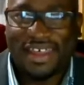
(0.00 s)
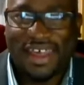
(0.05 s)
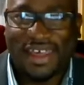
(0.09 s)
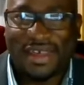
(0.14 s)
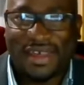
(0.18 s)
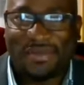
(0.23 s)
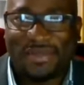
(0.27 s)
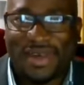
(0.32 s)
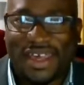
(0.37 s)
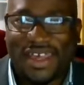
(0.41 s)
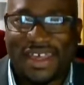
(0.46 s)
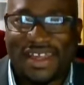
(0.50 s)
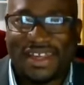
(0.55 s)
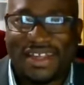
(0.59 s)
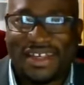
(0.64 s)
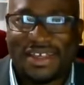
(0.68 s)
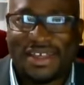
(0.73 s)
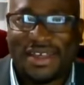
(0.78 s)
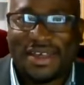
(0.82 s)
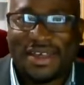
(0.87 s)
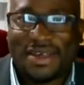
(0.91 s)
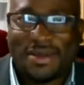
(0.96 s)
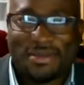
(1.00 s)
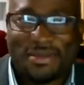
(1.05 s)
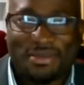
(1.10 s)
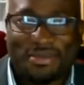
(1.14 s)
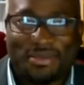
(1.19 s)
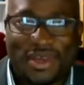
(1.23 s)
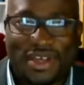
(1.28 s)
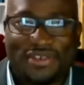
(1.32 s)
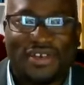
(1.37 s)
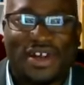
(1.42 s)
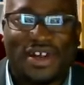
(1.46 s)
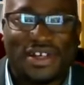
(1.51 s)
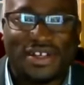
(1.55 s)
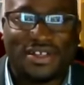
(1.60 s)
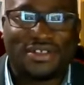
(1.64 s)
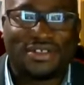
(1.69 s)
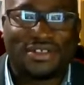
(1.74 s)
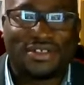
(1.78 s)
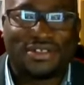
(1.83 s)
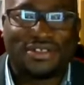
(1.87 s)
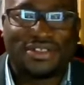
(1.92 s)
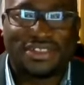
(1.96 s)
Amen.
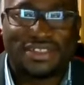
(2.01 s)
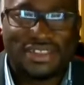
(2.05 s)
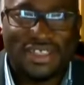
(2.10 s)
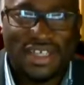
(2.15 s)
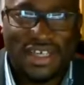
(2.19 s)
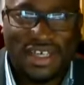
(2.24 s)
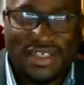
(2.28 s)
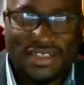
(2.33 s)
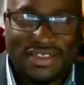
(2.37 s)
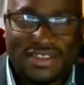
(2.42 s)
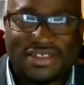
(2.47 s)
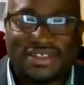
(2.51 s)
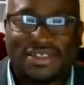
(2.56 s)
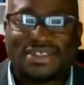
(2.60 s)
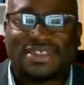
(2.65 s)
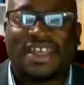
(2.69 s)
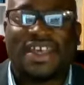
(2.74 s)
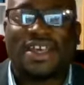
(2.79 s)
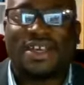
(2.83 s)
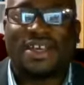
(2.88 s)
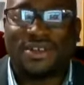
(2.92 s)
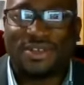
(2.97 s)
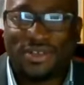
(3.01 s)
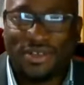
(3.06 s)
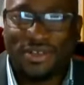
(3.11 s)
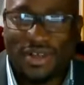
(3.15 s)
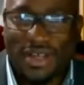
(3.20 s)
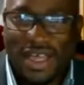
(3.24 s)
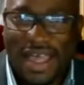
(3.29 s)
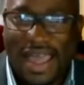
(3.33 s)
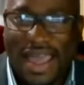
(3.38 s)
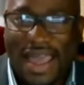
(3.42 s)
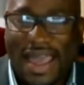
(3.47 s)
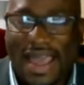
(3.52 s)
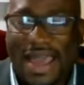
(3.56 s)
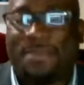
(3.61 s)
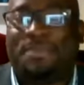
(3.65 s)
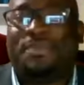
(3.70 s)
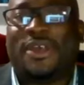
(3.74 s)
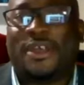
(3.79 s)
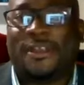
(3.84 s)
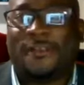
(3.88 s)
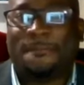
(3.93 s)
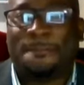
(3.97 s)
Miracles still
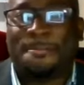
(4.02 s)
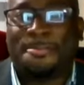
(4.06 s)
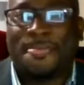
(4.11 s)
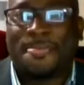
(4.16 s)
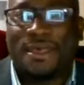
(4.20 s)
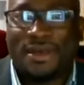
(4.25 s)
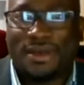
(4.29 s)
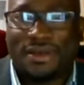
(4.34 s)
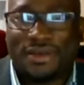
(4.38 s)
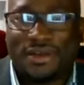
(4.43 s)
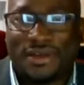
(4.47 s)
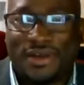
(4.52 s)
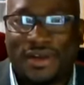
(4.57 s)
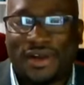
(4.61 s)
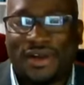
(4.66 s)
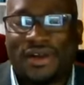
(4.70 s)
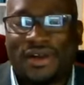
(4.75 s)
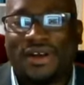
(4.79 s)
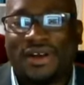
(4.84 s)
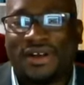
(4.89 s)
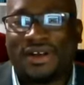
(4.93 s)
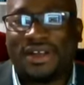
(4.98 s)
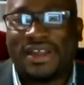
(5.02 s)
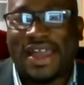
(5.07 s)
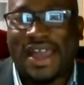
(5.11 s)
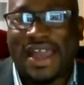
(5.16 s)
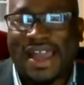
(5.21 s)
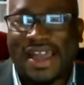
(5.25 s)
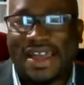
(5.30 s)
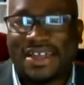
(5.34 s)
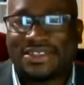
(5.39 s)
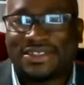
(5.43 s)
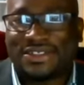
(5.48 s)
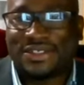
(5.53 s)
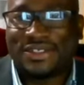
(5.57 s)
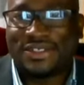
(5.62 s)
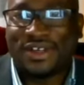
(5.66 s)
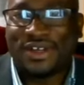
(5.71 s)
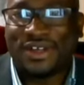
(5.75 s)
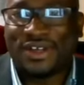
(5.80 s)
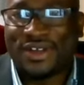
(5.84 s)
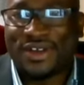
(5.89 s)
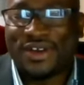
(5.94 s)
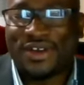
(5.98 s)
happen. God has
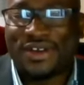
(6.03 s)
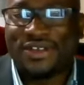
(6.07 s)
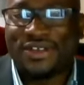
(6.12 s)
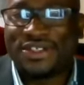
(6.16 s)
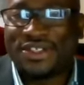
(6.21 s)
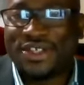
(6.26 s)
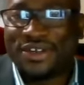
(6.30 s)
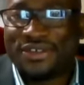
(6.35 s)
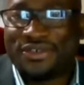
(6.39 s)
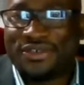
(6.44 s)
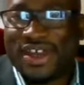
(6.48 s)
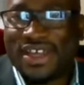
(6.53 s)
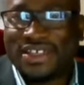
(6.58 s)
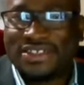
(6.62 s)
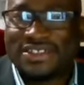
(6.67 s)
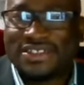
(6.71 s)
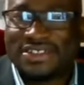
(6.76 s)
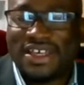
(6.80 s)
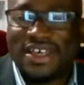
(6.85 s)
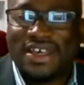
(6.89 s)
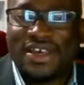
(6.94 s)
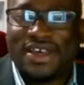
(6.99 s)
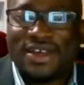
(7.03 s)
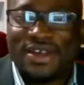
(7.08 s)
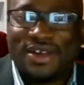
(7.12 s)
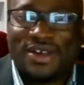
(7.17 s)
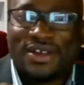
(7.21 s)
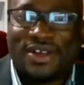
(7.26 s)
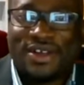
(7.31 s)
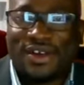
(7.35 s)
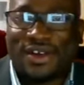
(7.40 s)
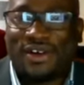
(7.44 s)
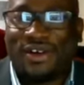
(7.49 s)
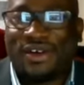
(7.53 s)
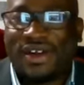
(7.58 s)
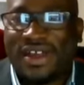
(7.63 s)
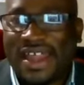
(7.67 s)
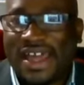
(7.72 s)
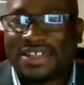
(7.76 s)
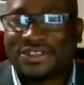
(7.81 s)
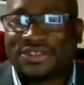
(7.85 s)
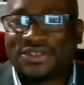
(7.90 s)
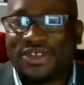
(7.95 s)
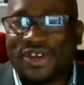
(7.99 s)
not gone to rest.
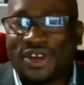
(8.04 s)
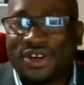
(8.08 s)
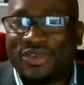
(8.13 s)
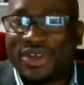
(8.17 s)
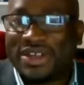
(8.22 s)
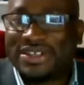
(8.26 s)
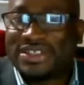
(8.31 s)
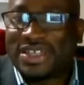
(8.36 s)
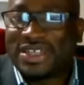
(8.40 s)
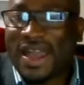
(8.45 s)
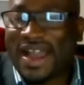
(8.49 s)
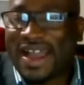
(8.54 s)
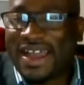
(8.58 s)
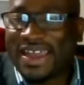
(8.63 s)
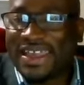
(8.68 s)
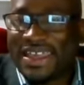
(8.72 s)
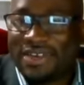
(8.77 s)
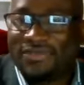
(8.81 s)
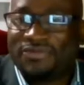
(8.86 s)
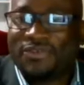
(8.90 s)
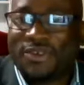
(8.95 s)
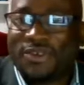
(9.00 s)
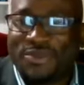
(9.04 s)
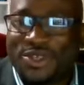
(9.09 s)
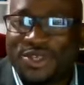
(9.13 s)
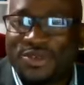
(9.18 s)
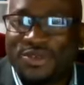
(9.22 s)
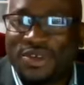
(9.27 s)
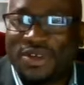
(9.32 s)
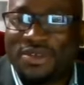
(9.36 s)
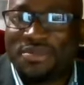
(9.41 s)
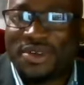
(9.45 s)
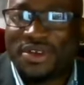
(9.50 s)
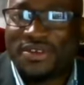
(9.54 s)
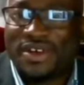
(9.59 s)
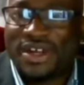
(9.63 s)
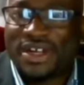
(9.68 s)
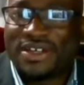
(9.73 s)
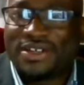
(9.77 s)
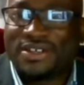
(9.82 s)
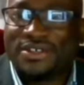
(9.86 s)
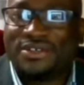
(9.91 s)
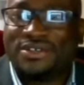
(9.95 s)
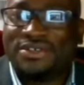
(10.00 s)
God has not retired from doing
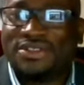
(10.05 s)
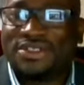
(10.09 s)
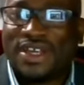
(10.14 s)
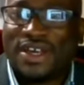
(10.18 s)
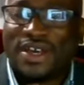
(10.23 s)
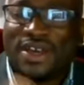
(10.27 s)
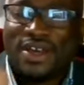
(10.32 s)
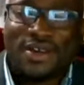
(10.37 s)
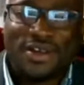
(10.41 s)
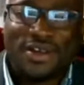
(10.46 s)
miracles.